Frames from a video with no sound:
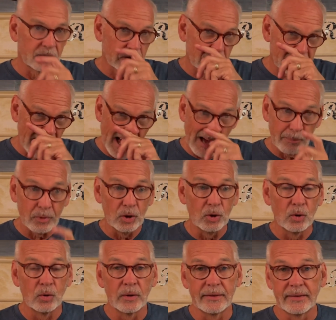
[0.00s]
stop
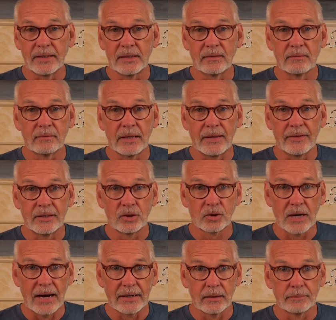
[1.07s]
you and then
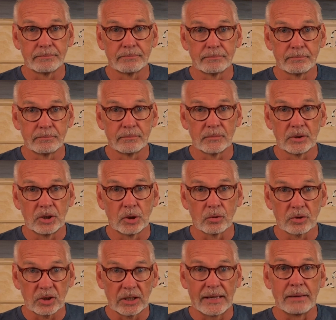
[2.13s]
try to,
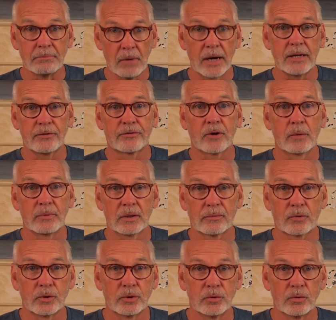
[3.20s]
you know, get money from you
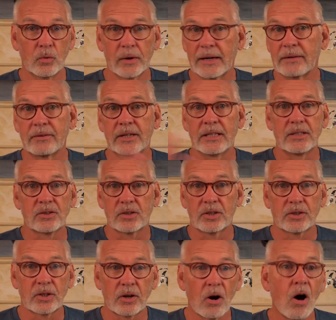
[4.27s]
through whatever it is
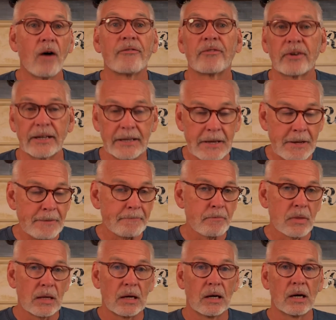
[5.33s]
that they're offering.
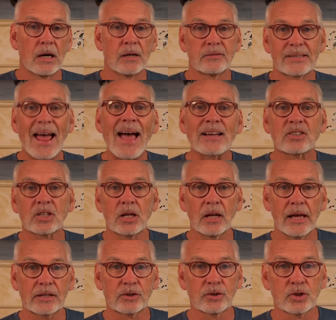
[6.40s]
Tax
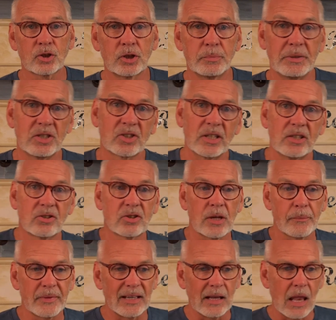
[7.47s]
collectors could be seen
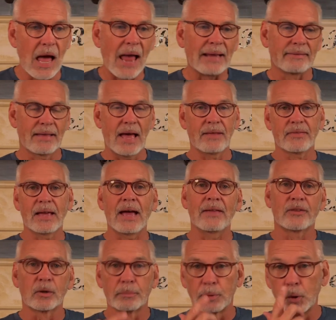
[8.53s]
something like that. They
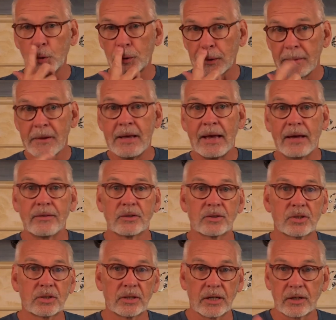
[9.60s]
had their booth and
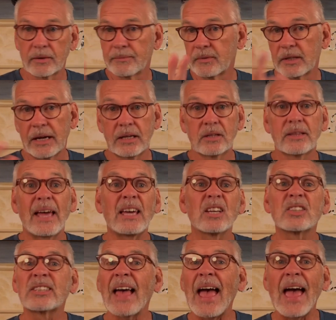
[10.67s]
they
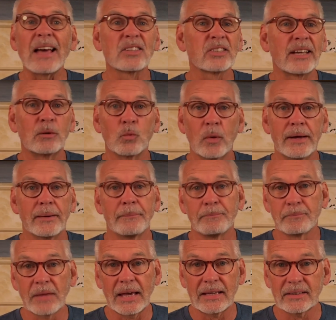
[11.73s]
could tax at whim.
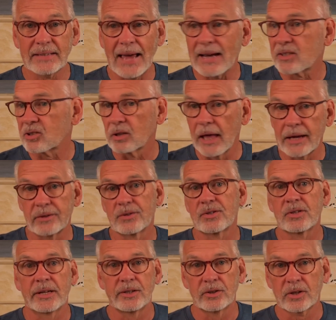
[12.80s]
They could tax
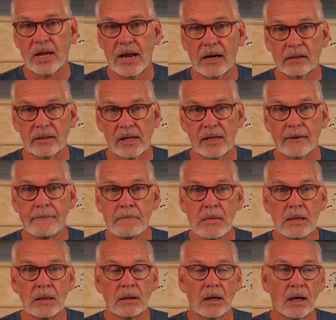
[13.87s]
letters that you're carrying.
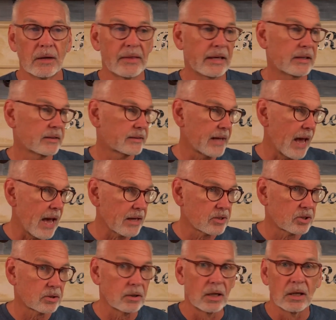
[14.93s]
They could
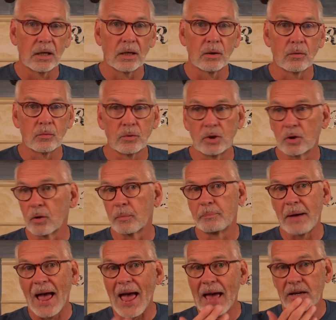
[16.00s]
tax,
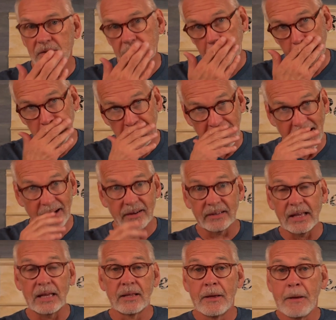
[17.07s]
bags that you're
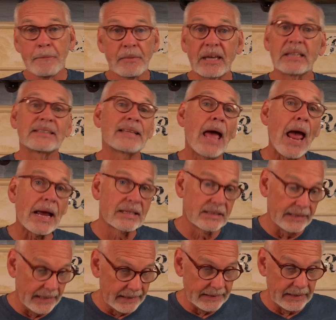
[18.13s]
carrying. They could
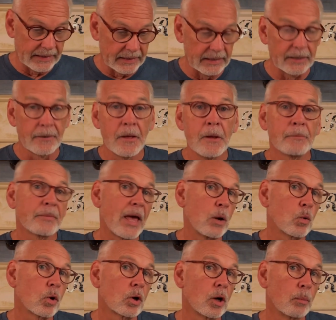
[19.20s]
tax anything. They
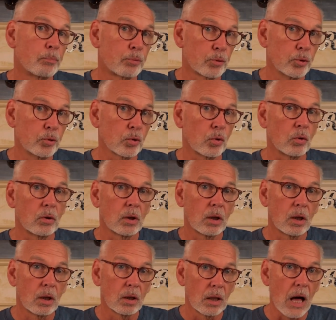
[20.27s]
were a brutal
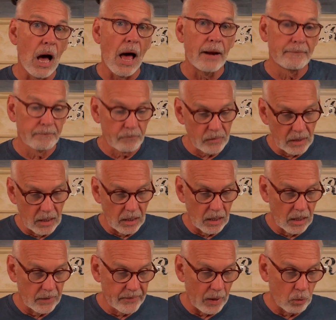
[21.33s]
lot.
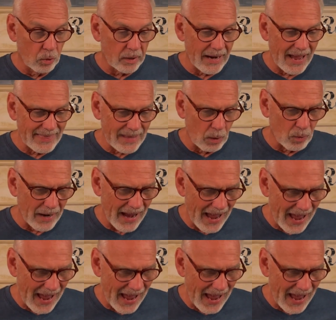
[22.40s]
They were